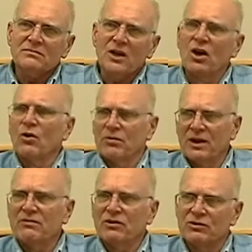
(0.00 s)
Oh,
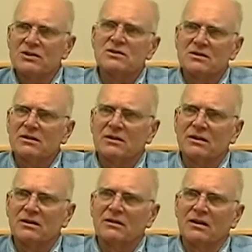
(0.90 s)
they flew us. They flew
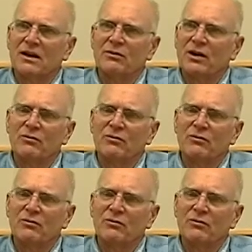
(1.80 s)
you, know, you there. I, I,